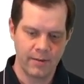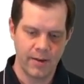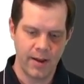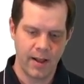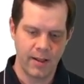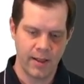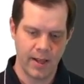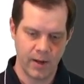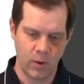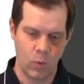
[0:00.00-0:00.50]
It's
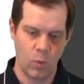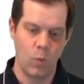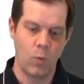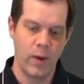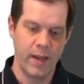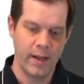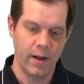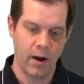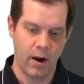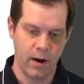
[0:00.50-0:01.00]
not like
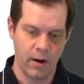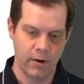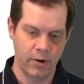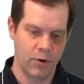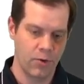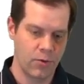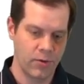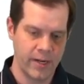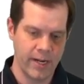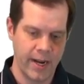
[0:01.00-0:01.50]
we are
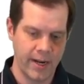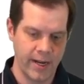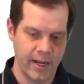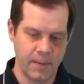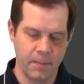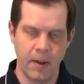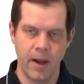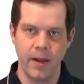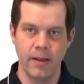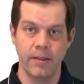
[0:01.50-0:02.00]

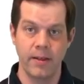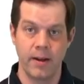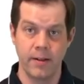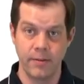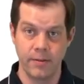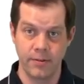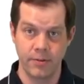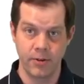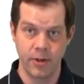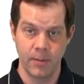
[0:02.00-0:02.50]
creating
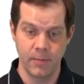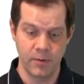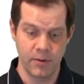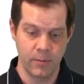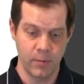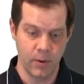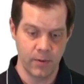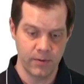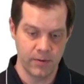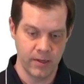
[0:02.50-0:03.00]
Python
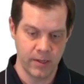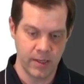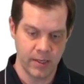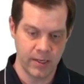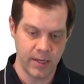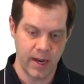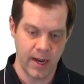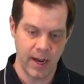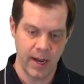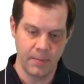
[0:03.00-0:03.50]
scripts most of
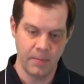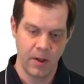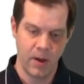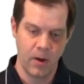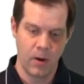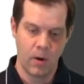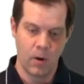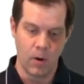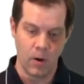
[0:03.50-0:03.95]
the time,